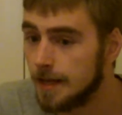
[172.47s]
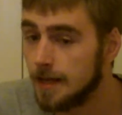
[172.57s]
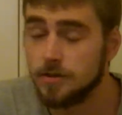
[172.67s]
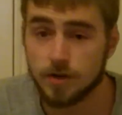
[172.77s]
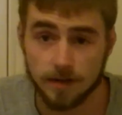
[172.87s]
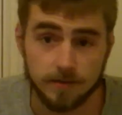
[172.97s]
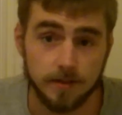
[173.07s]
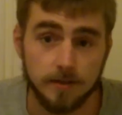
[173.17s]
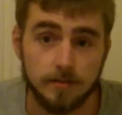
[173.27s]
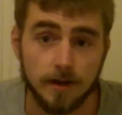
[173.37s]

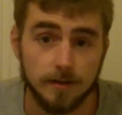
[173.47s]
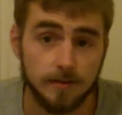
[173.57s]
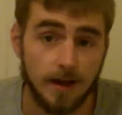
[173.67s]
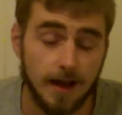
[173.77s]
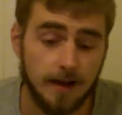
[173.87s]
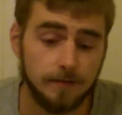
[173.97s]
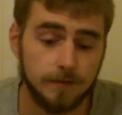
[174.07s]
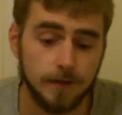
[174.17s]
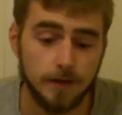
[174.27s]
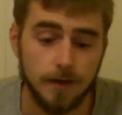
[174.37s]
interesting designs I
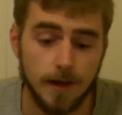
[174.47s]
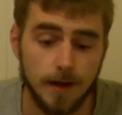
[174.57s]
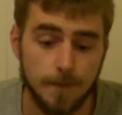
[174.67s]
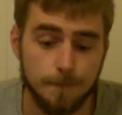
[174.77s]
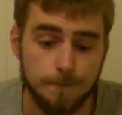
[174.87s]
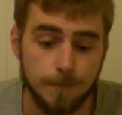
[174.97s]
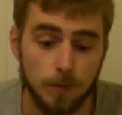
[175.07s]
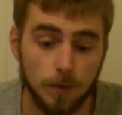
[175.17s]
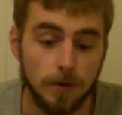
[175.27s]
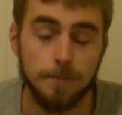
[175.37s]
have and
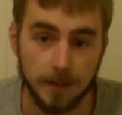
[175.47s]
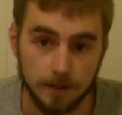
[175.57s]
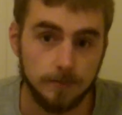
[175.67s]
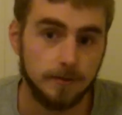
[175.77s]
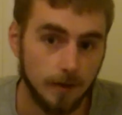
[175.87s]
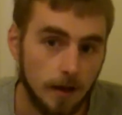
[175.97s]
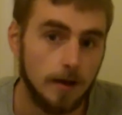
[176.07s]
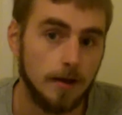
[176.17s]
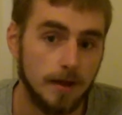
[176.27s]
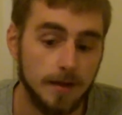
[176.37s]
want to build
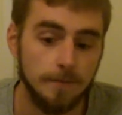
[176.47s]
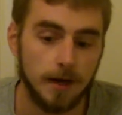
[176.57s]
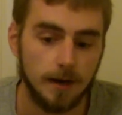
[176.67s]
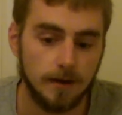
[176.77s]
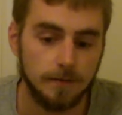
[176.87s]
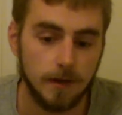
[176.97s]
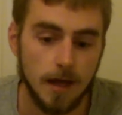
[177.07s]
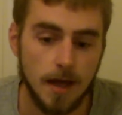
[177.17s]
in my life.